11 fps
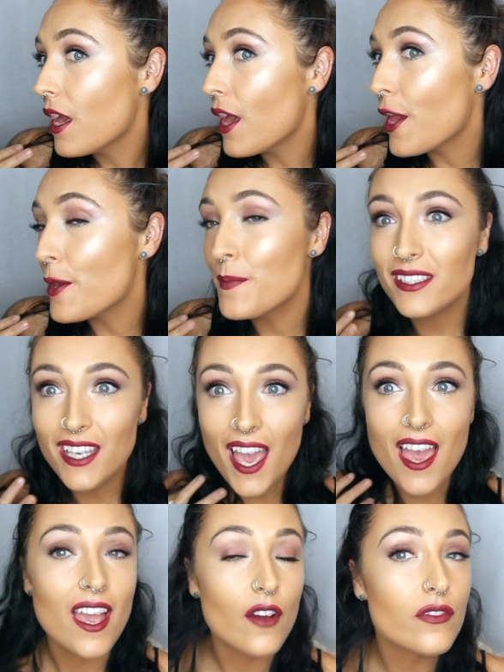
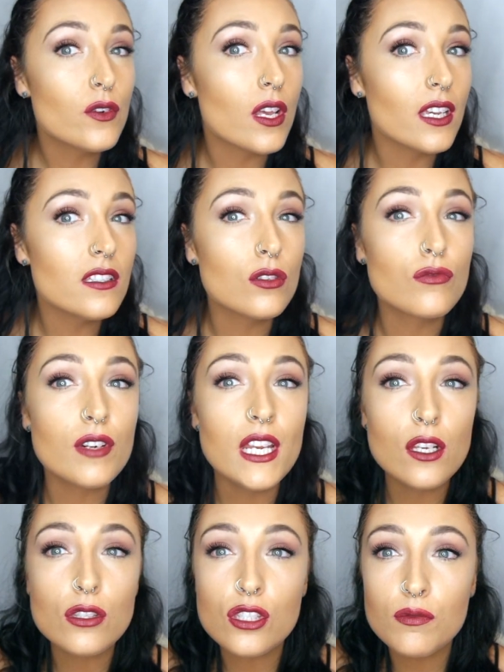Yeah, I feel like it's got really
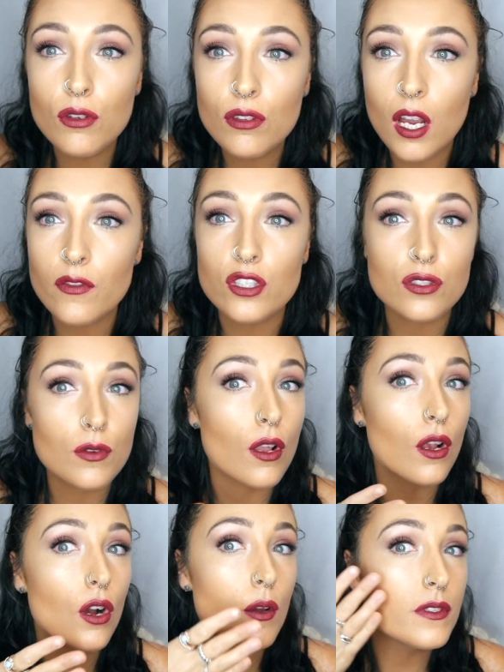good smooth coverage as well.
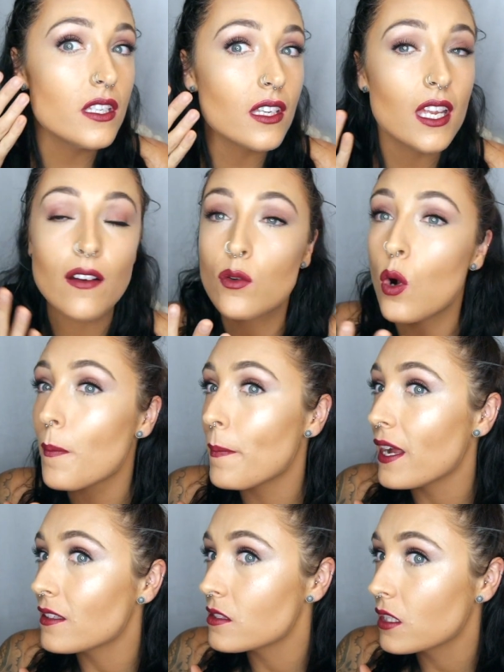Like, I particularly have quite
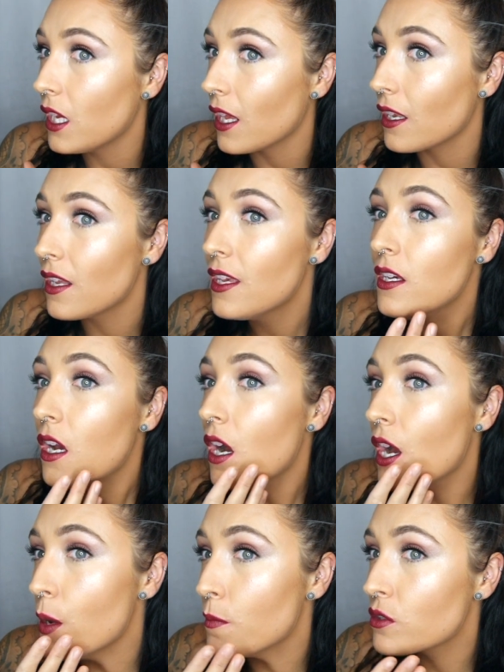bad skin,
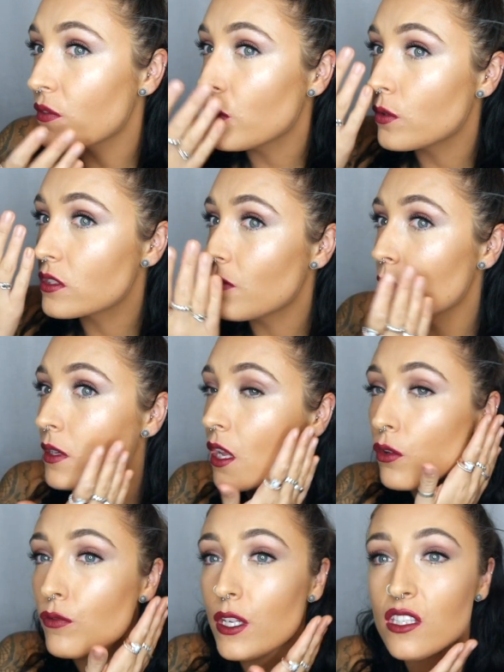so I feel it's giving me like
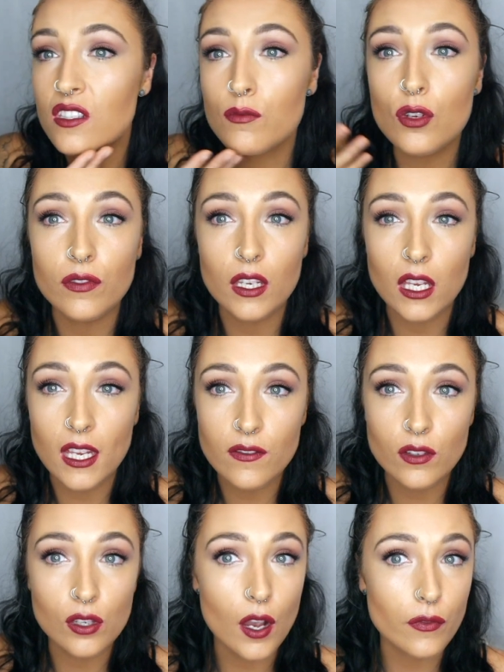a really smooth and
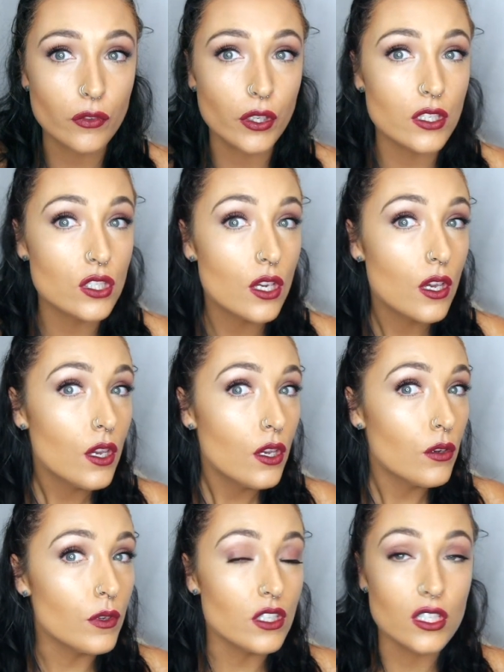even coverage,
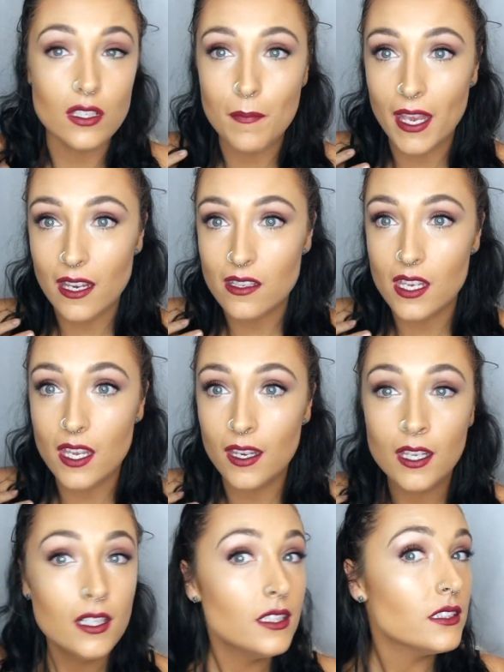which is
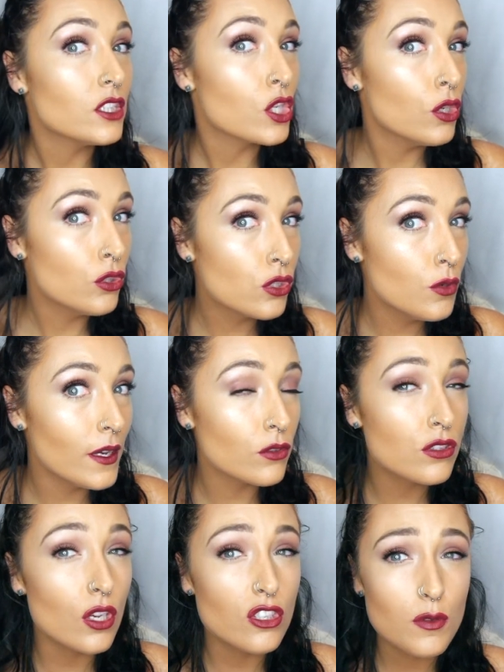amazing. The contour went on
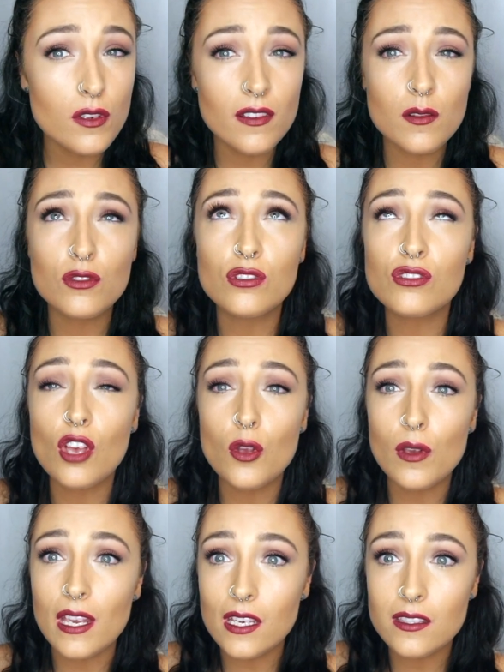so smoothly and was so
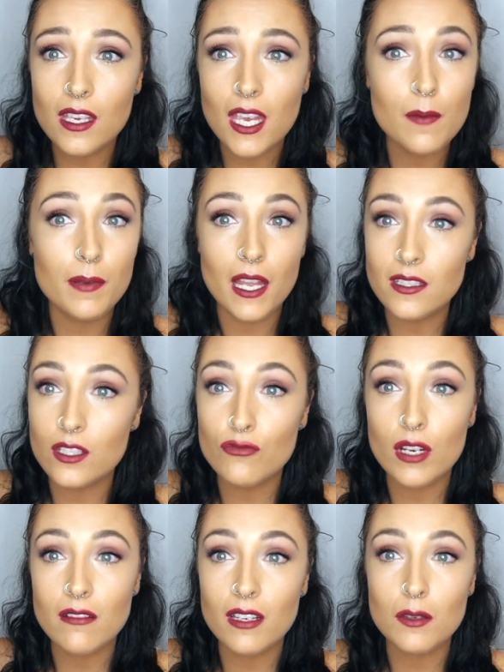easy, blended
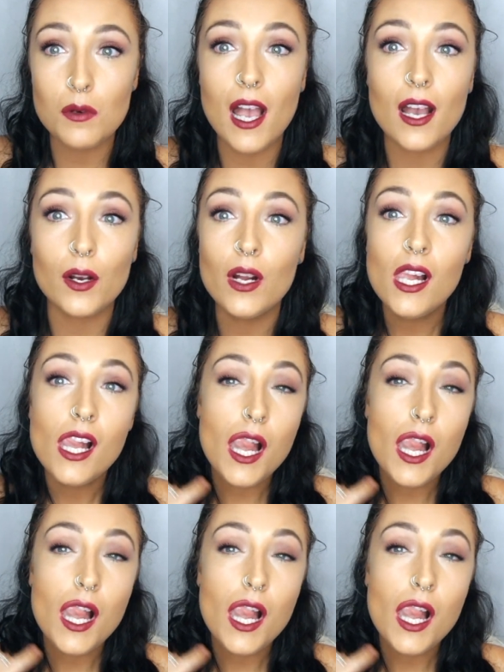really, really well.